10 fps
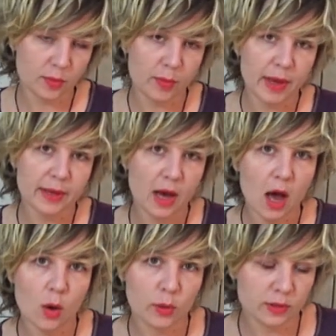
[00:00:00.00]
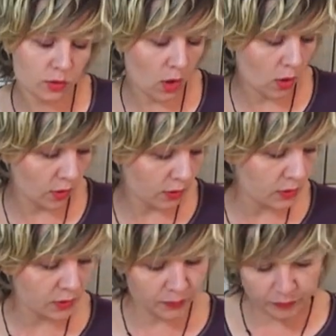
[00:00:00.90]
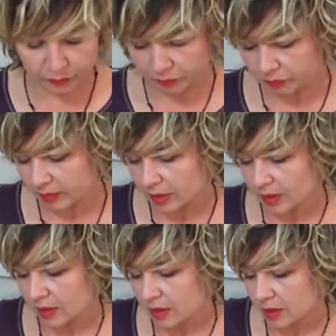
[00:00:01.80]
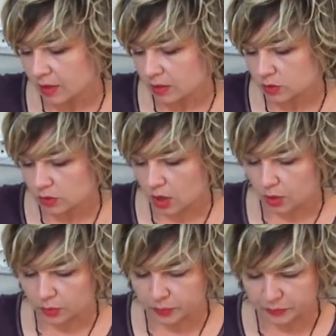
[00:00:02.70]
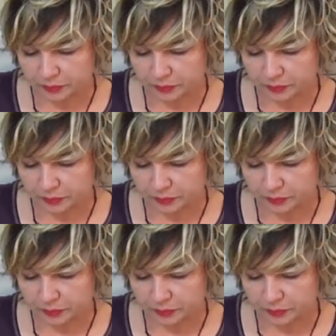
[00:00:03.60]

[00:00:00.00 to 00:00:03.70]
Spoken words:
make our sauce. So